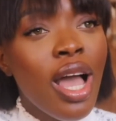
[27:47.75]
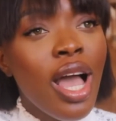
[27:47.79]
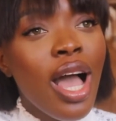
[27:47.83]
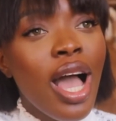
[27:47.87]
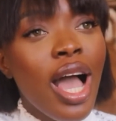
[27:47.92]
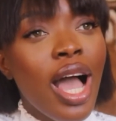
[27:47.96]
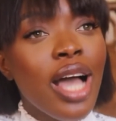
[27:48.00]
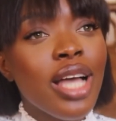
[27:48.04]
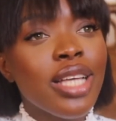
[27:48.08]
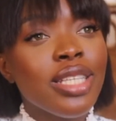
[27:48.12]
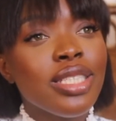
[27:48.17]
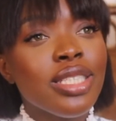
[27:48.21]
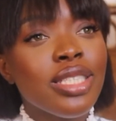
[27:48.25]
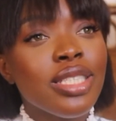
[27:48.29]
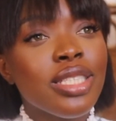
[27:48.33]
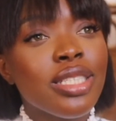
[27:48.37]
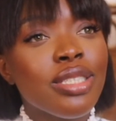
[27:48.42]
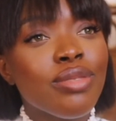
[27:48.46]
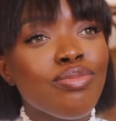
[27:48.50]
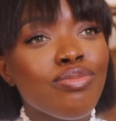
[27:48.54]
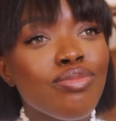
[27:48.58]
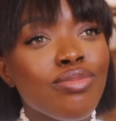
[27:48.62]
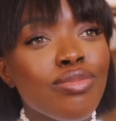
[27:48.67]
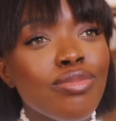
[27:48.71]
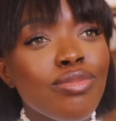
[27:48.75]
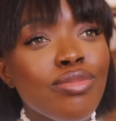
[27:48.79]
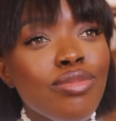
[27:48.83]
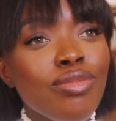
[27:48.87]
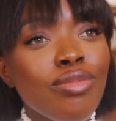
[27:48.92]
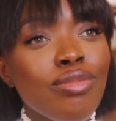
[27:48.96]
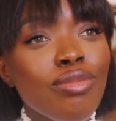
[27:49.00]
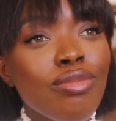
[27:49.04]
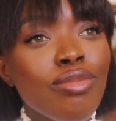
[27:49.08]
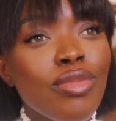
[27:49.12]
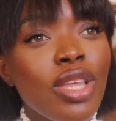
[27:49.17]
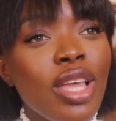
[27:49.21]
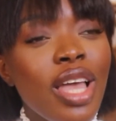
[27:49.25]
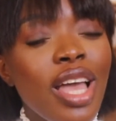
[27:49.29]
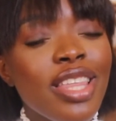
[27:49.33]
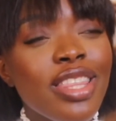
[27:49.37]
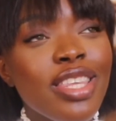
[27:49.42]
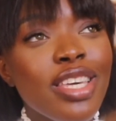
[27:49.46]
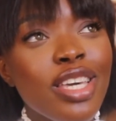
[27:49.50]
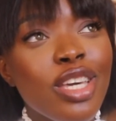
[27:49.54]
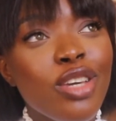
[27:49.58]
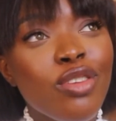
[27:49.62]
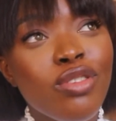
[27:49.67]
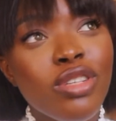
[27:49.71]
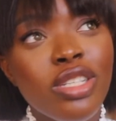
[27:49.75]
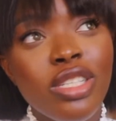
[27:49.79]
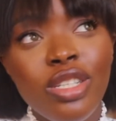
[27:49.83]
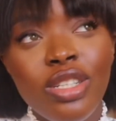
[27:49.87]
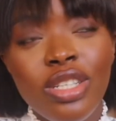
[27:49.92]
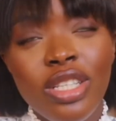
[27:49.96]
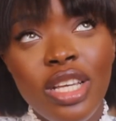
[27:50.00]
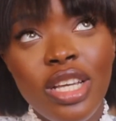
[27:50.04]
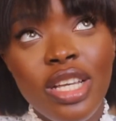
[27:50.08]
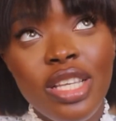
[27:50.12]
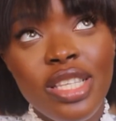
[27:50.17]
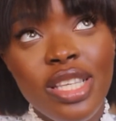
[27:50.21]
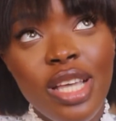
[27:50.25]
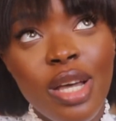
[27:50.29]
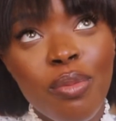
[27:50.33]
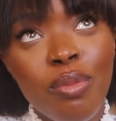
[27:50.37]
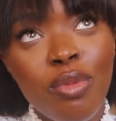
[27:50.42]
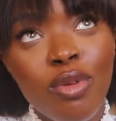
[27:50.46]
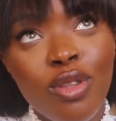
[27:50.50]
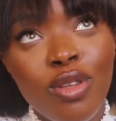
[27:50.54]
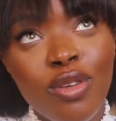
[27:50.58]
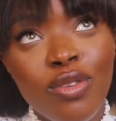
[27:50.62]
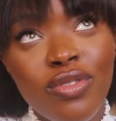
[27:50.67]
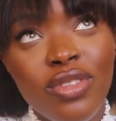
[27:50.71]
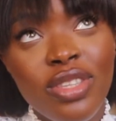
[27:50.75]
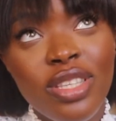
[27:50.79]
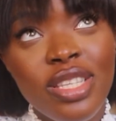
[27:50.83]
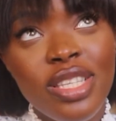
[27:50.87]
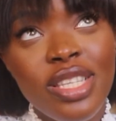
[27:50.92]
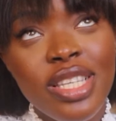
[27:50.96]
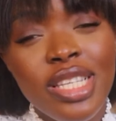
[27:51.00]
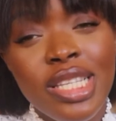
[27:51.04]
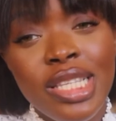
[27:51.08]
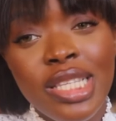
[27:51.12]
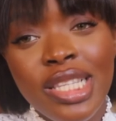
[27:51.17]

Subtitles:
And I think a really good example of this is